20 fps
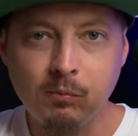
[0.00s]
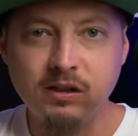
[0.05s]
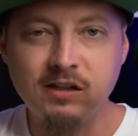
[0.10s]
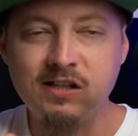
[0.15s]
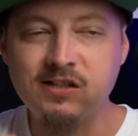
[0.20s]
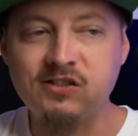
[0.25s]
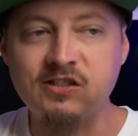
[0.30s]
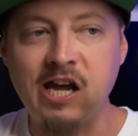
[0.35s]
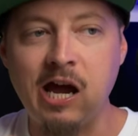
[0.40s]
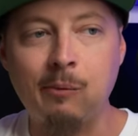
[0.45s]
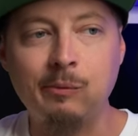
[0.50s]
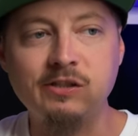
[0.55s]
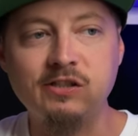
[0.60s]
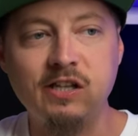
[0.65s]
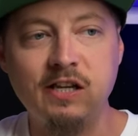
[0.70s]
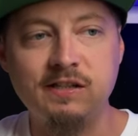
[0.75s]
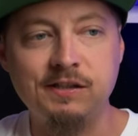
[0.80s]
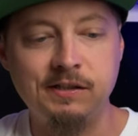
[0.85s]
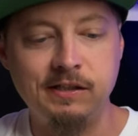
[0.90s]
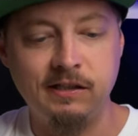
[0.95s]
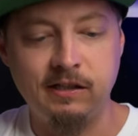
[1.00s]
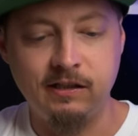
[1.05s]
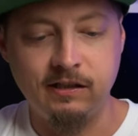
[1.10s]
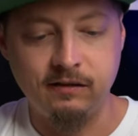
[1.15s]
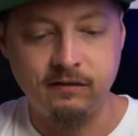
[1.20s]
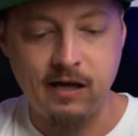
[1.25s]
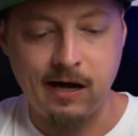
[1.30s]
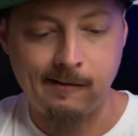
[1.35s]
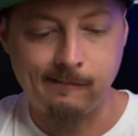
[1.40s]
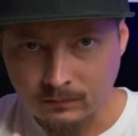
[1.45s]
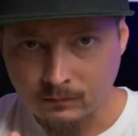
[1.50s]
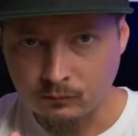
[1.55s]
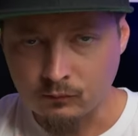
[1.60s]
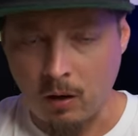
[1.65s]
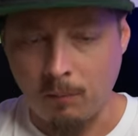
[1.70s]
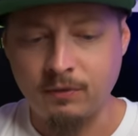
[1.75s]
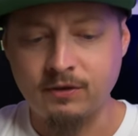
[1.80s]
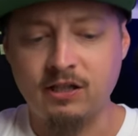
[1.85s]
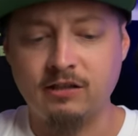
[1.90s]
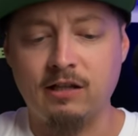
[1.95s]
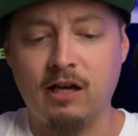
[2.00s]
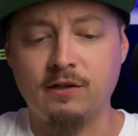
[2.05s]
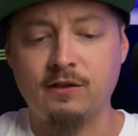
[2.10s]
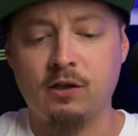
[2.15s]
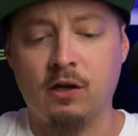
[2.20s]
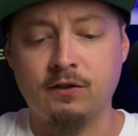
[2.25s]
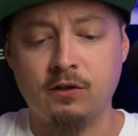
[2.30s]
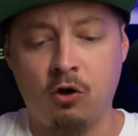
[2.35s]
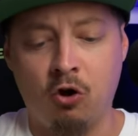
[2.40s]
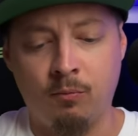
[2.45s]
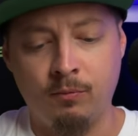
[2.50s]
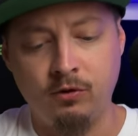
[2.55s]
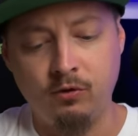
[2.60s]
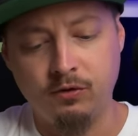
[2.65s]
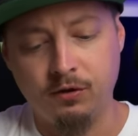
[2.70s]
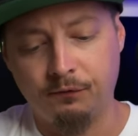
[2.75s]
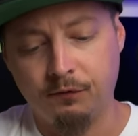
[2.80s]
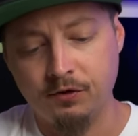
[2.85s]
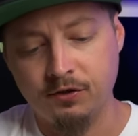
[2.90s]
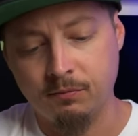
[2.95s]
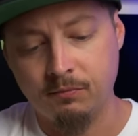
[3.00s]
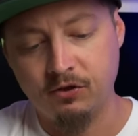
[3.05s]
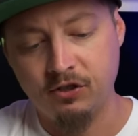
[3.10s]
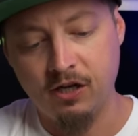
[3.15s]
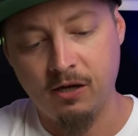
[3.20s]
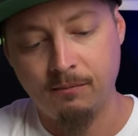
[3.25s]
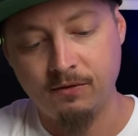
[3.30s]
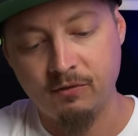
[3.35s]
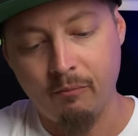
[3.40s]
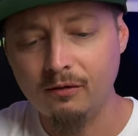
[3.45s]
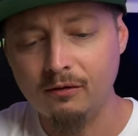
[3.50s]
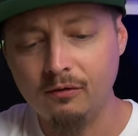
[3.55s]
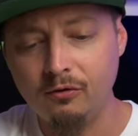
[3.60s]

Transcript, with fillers: this sandwich doesn't need any of that. I'm gonna take that salsa home and use it for some chips.